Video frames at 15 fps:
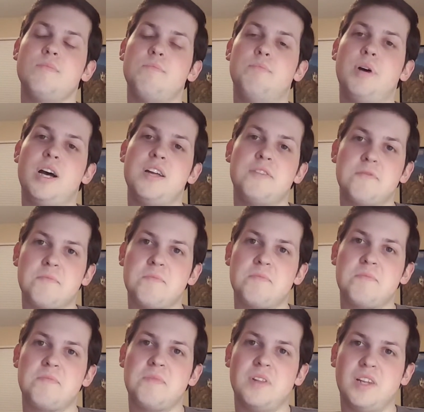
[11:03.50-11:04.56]
But
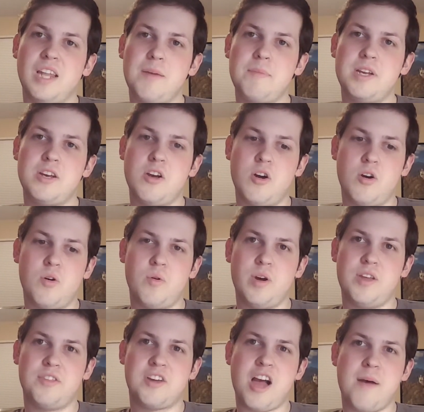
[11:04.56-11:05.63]
let me know
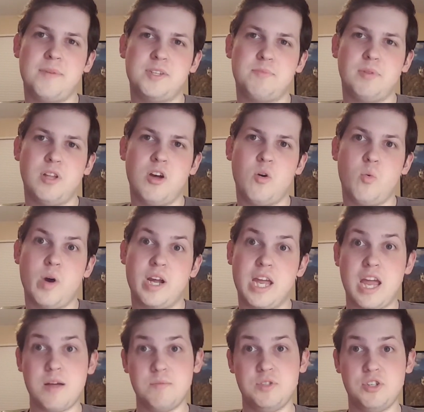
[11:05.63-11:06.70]
in the comments below what
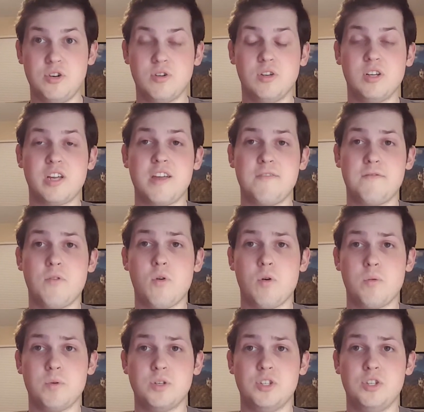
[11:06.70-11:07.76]
games you're looking
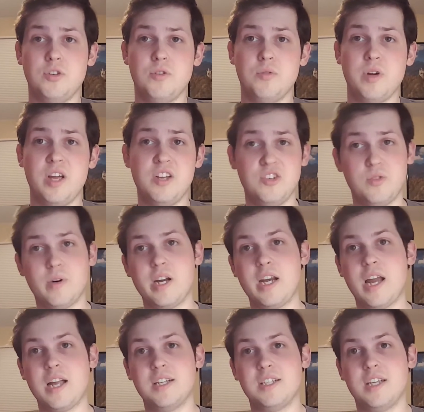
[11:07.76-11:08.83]
forward to in
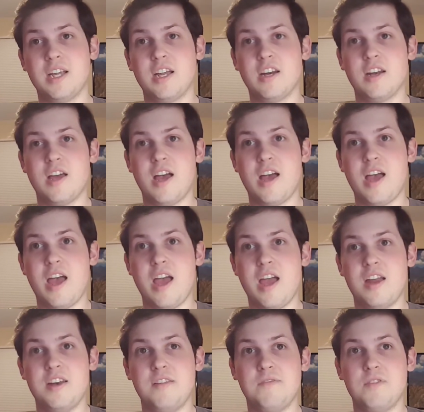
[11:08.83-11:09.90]
2019.
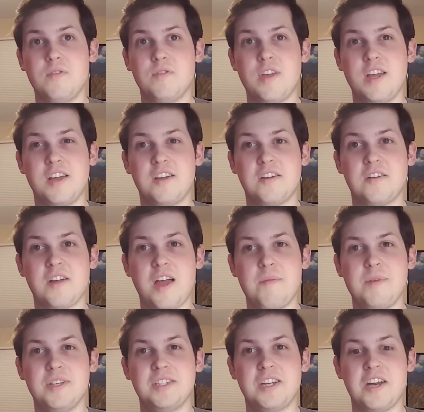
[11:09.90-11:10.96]
And if you think I
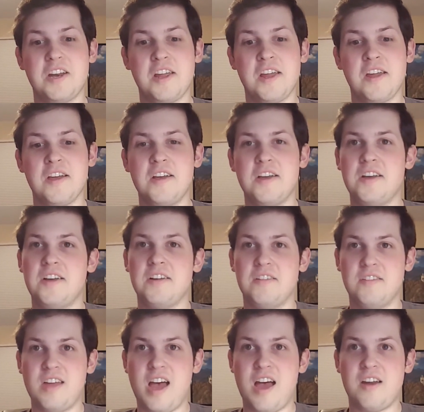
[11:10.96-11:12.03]
missed any
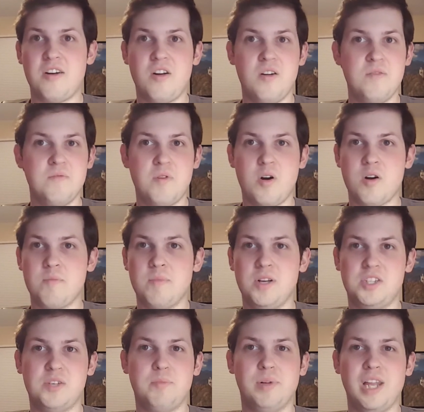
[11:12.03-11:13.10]
that are
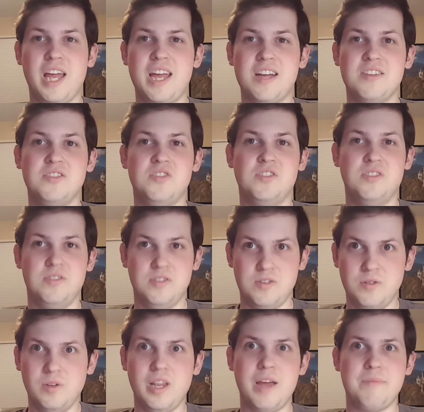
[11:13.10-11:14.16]
must-plays,
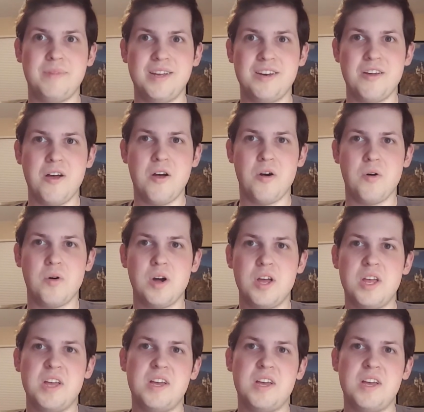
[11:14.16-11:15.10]
do let me know.